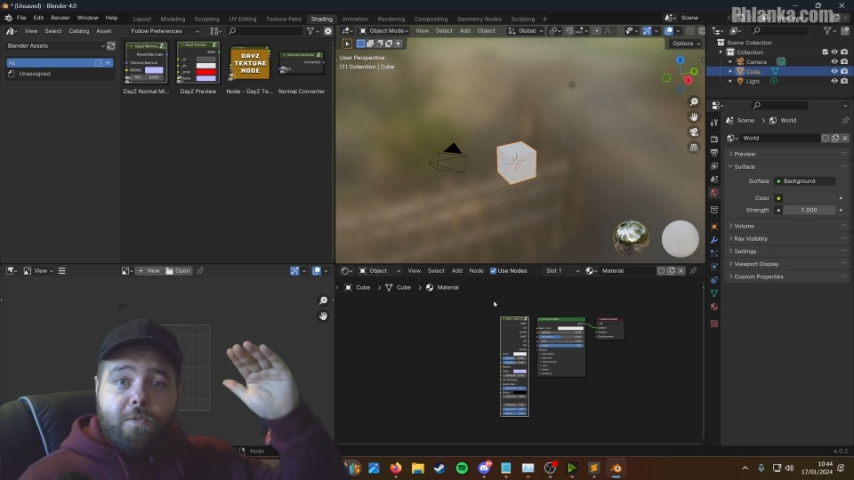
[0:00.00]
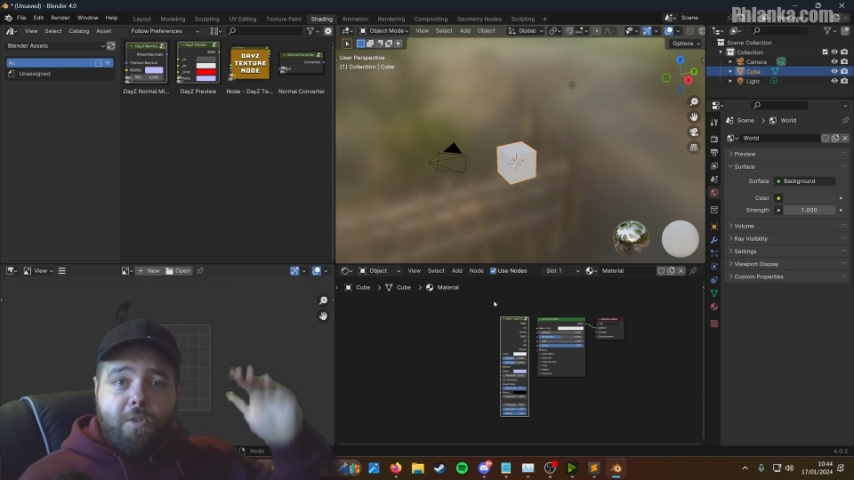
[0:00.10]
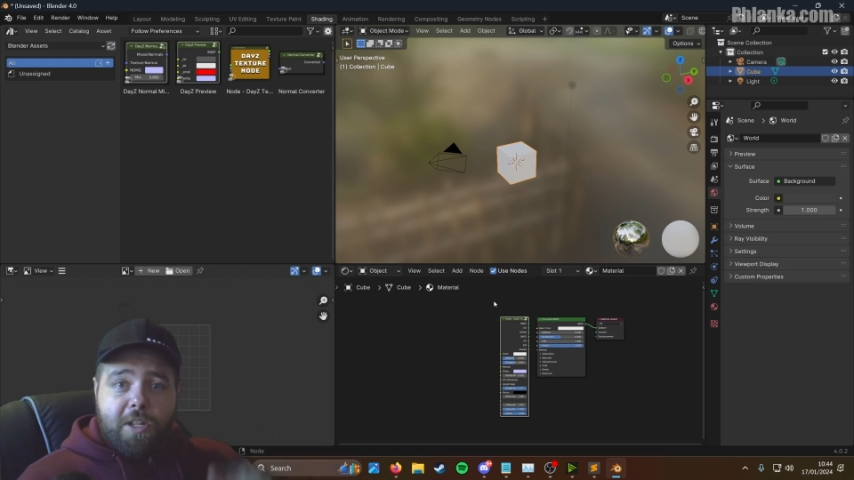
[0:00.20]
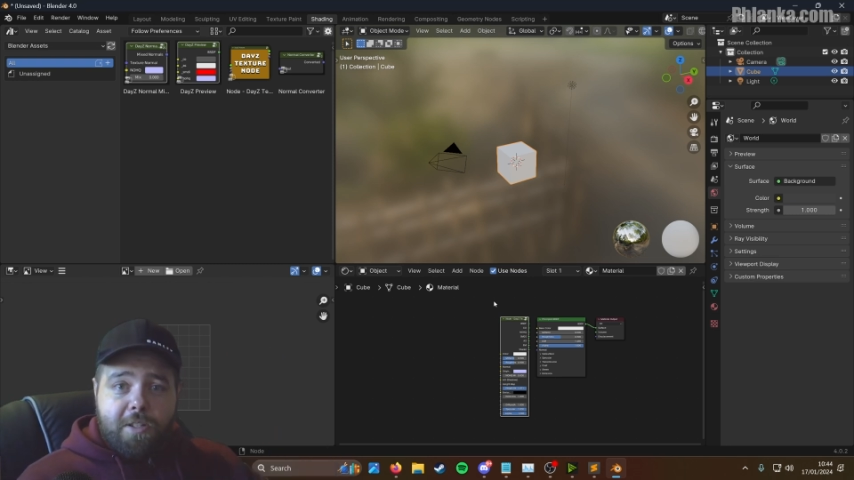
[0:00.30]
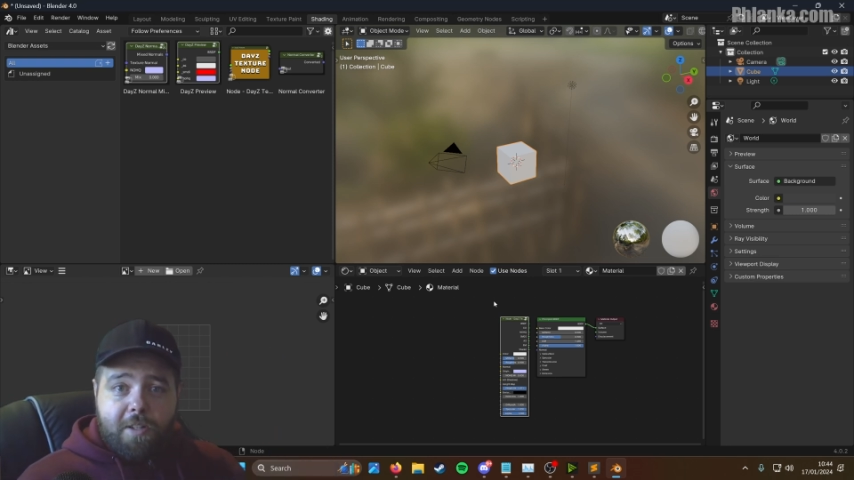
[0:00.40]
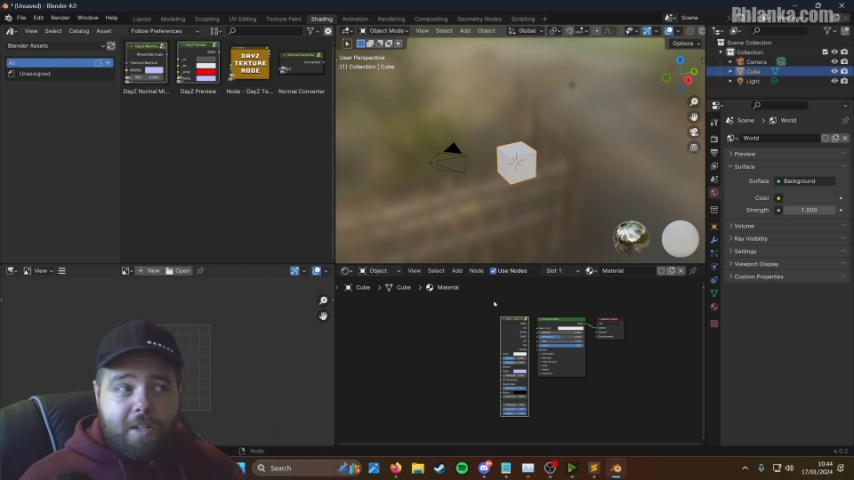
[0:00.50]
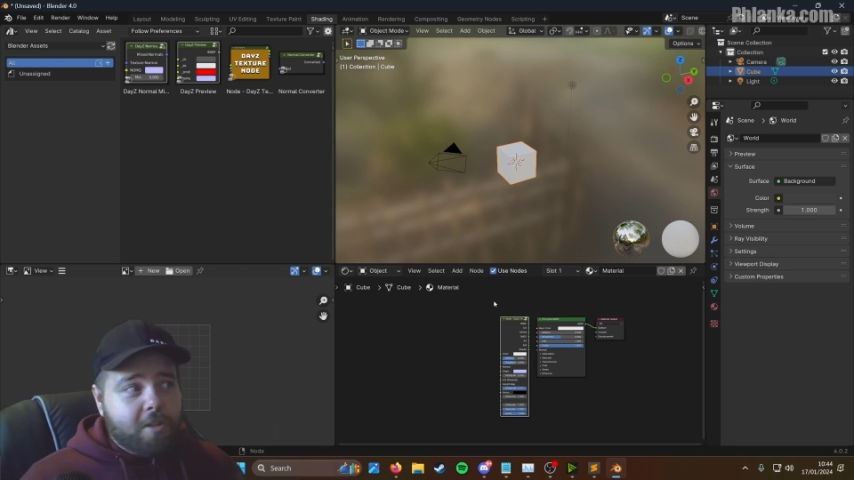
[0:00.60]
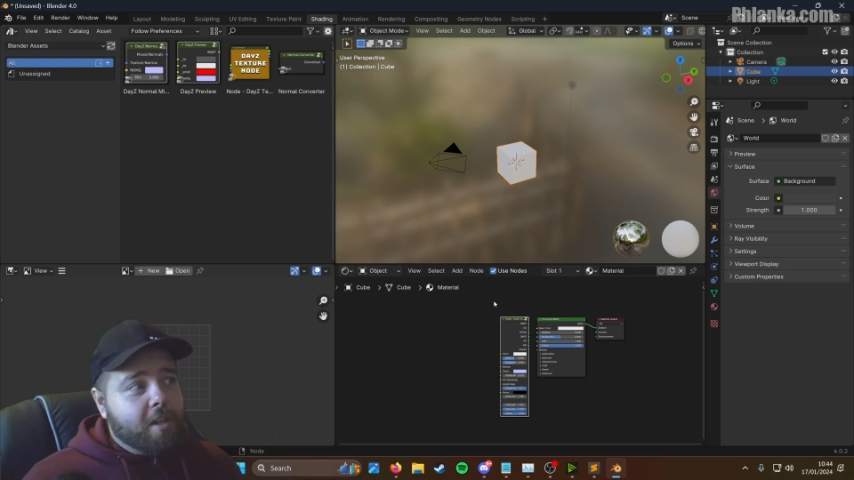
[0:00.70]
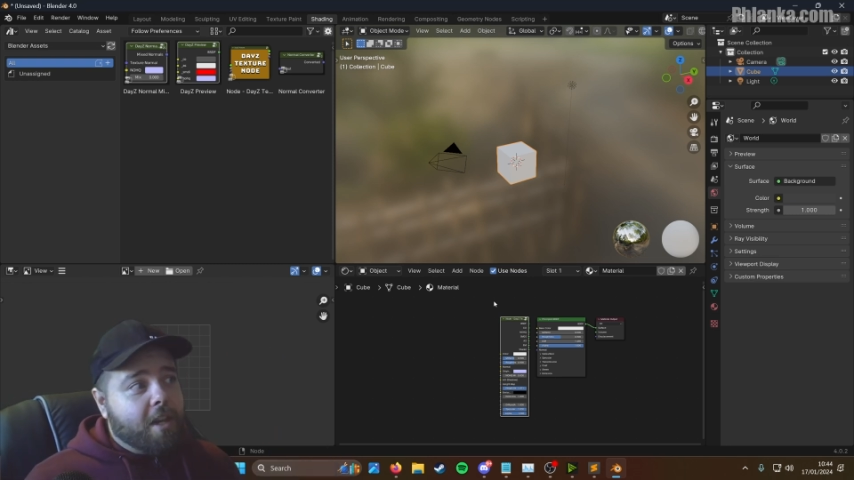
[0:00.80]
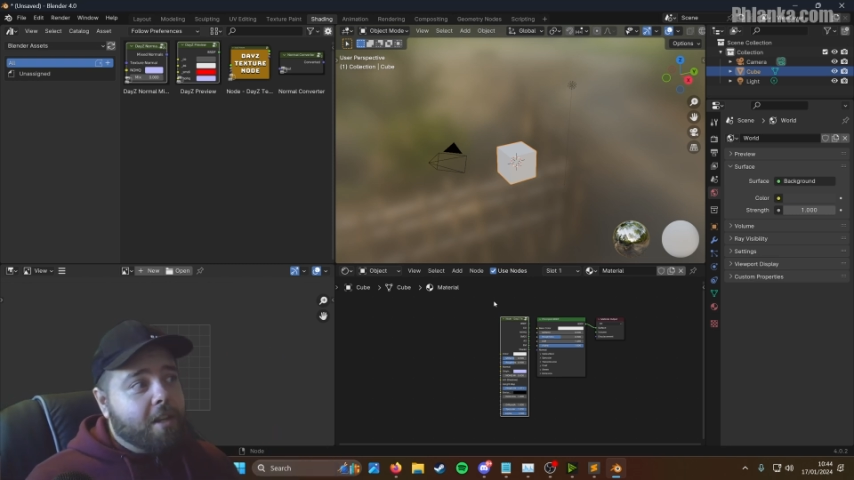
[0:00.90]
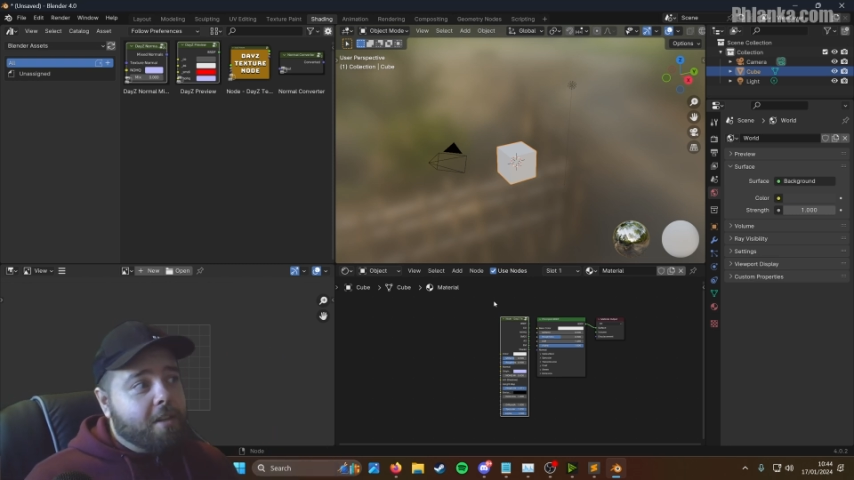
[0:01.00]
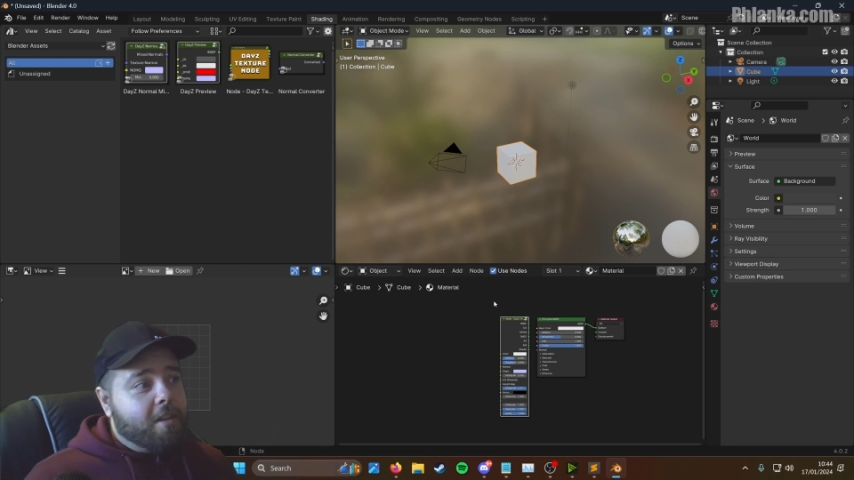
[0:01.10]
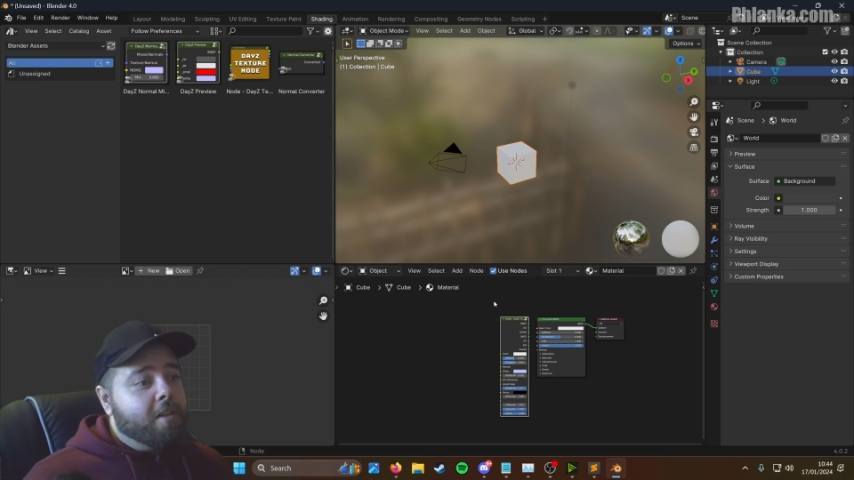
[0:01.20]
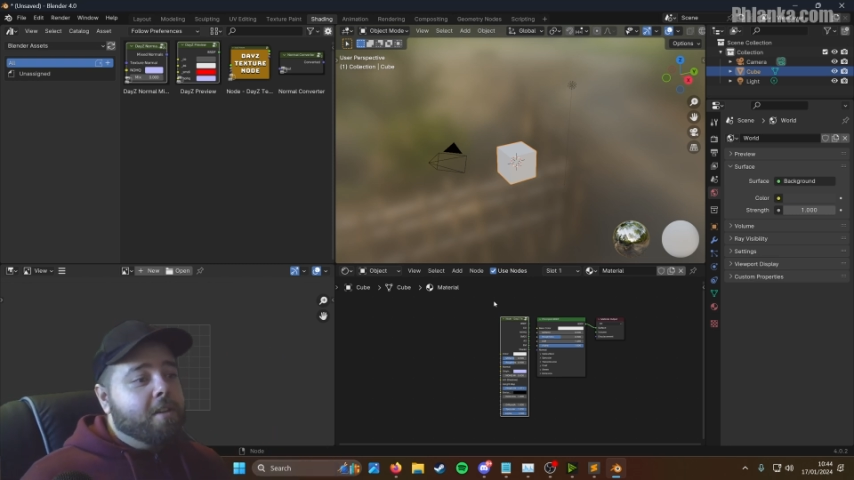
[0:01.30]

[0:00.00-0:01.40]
the full installation guide.